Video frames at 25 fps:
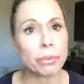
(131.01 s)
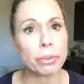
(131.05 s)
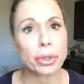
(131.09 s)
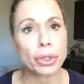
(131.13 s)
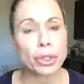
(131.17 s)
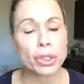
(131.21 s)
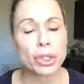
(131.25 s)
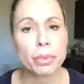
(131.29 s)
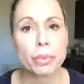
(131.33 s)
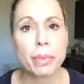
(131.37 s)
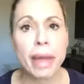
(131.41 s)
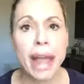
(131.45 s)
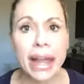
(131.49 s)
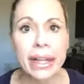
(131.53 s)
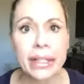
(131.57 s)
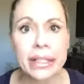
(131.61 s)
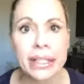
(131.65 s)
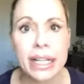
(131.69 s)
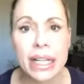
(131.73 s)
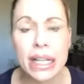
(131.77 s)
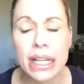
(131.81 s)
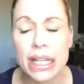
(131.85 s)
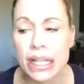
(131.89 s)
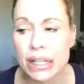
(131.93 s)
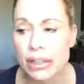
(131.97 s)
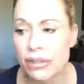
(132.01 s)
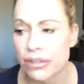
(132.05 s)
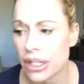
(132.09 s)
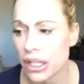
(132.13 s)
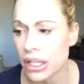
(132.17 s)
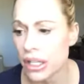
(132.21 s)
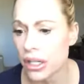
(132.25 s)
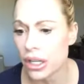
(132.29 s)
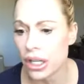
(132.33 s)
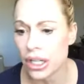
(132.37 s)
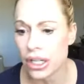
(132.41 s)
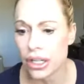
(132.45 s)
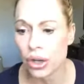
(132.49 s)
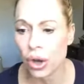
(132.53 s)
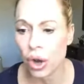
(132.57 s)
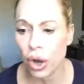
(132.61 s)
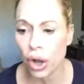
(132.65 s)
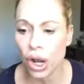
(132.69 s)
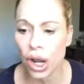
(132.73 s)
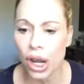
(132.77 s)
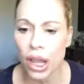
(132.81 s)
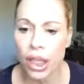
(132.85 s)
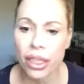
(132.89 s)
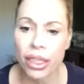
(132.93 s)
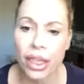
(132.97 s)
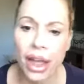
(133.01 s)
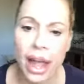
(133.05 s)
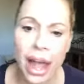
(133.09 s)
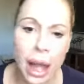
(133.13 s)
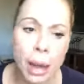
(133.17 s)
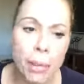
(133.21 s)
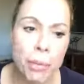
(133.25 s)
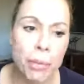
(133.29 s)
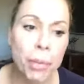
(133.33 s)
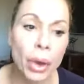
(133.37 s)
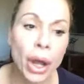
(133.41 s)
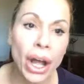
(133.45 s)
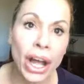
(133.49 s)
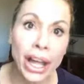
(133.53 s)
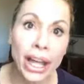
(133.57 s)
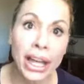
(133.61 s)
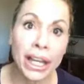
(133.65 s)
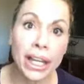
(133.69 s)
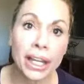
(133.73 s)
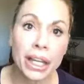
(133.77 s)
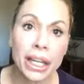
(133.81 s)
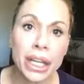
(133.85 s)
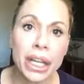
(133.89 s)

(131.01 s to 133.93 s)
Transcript: perspectives and, and all of that, but